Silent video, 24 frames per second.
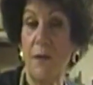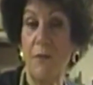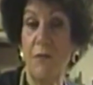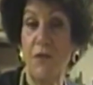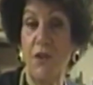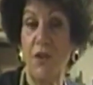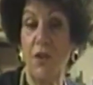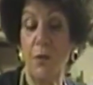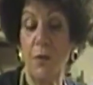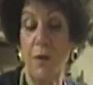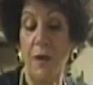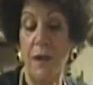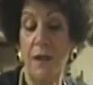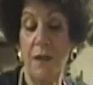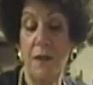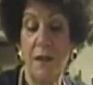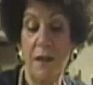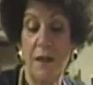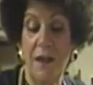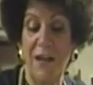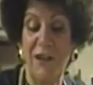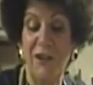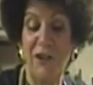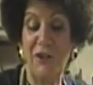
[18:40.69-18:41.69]
I'm doing,
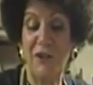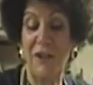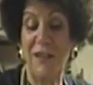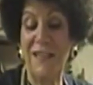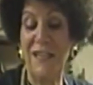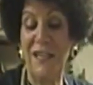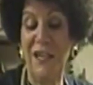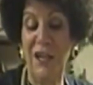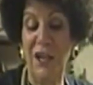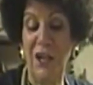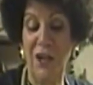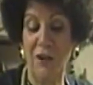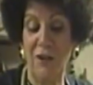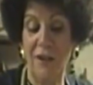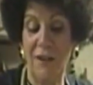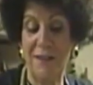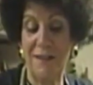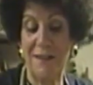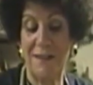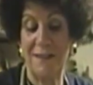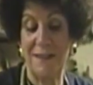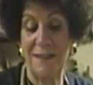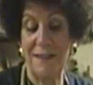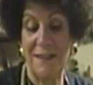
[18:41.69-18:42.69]
and you can hear
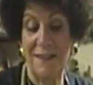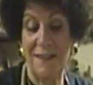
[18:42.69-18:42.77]
it,